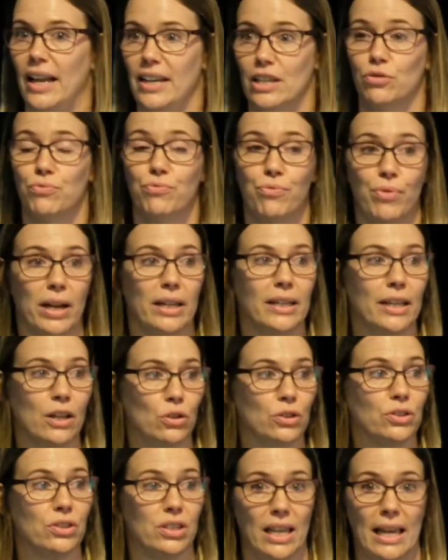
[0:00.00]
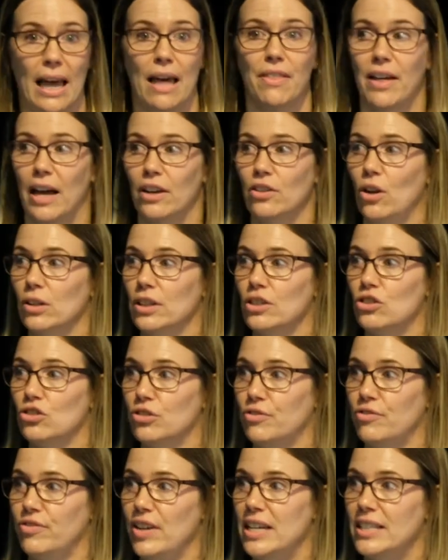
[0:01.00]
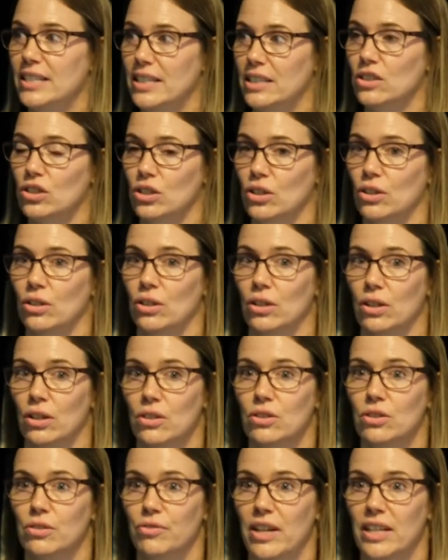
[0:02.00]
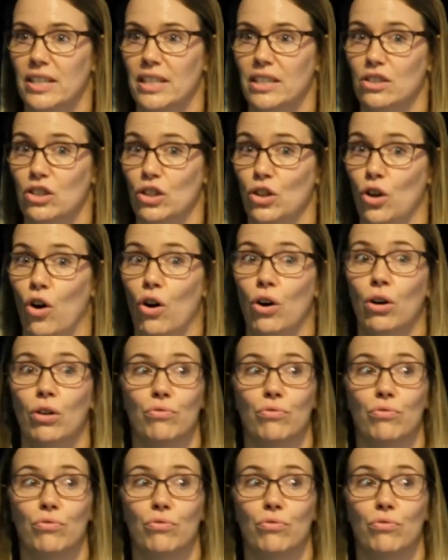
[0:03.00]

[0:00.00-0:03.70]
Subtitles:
and it's really good to get that knowledge to feed into